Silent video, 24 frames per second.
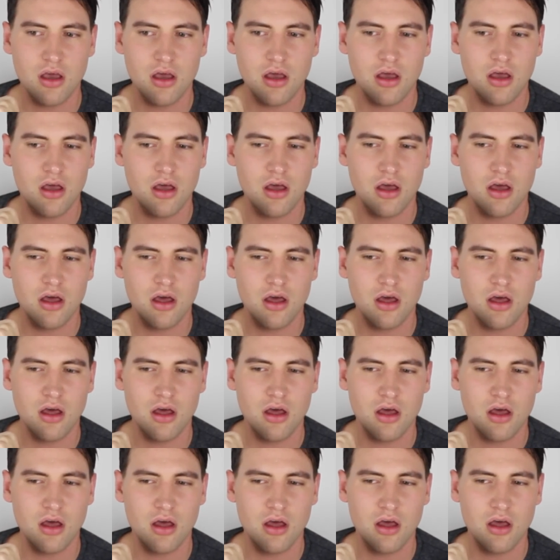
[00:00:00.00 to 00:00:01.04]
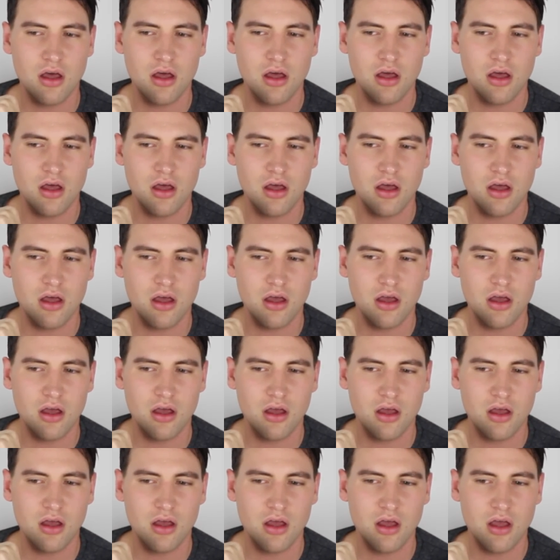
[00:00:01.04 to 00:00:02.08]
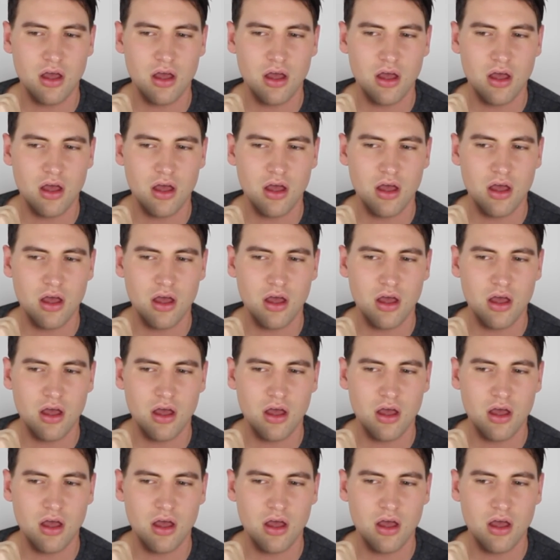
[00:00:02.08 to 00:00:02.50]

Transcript: Nothing is said.